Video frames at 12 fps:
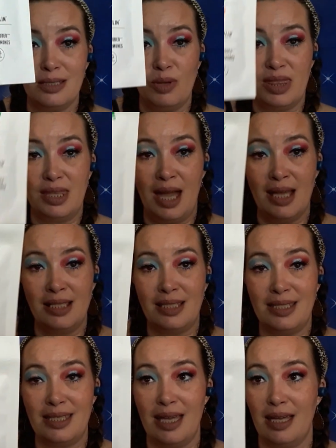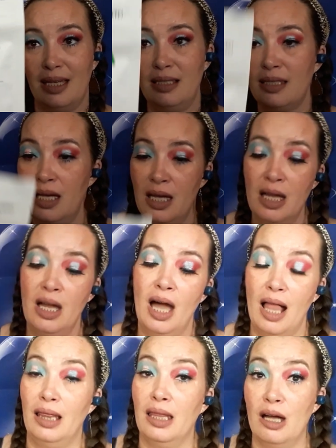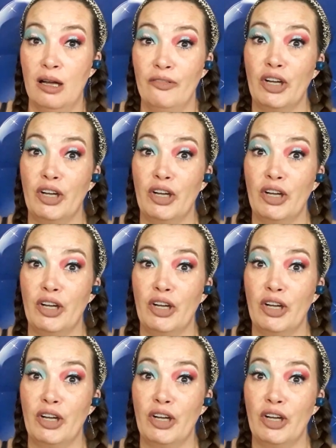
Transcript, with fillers: is what that says. Love